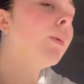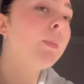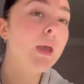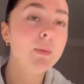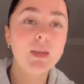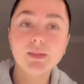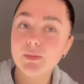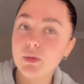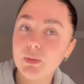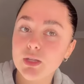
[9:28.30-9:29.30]
Maybe in
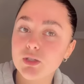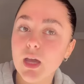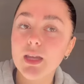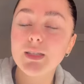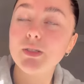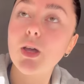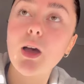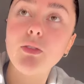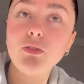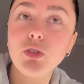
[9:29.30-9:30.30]
some of the pictures that I
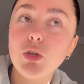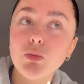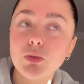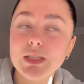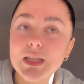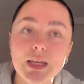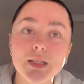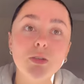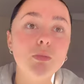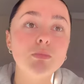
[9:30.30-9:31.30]
insert, you will see that it's
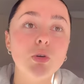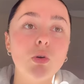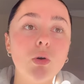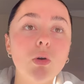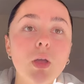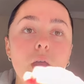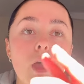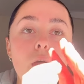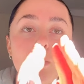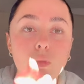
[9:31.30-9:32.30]
a lot more
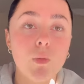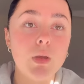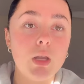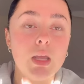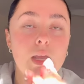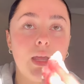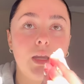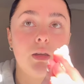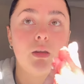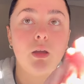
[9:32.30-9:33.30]
prominent
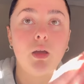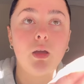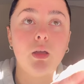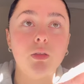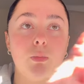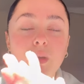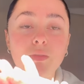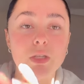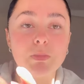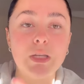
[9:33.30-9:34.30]
in the
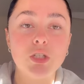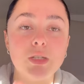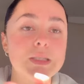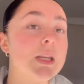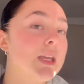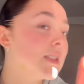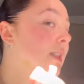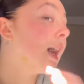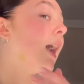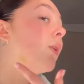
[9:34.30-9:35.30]
previous pictures than it is
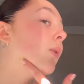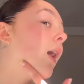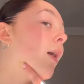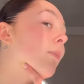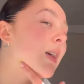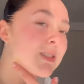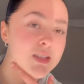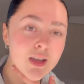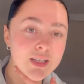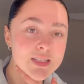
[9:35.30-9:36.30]
now. Um, but it's
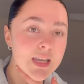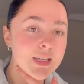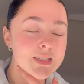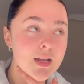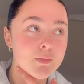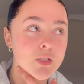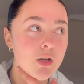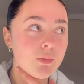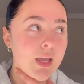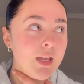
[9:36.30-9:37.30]
certainly taking its time to go
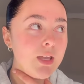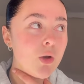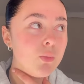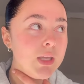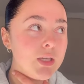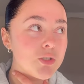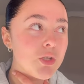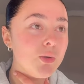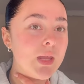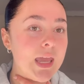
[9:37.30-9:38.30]
away. A week and
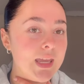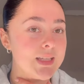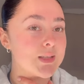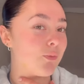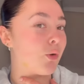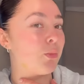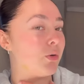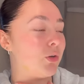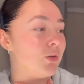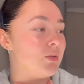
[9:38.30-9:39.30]
two days for a
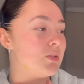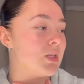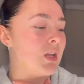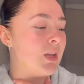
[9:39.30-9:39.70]
bruise.